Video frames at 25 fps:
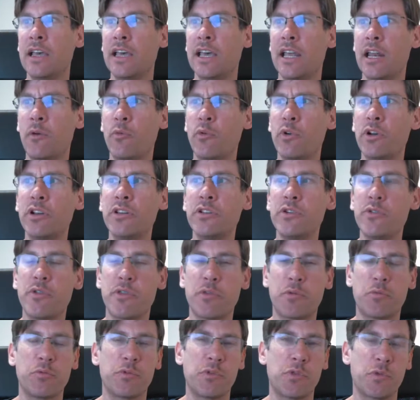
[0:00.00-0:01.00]
And I want to do
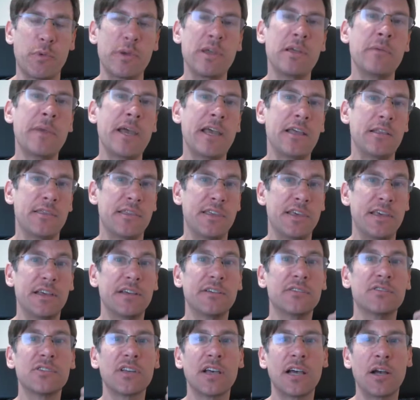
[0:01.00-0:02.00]
three main
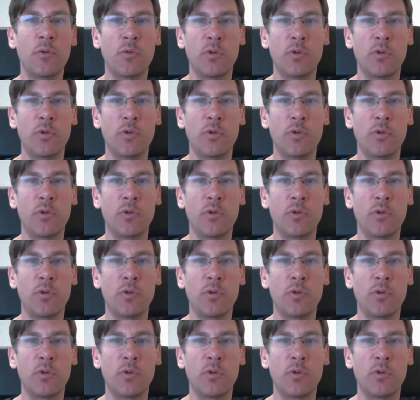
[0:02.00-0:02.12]
things.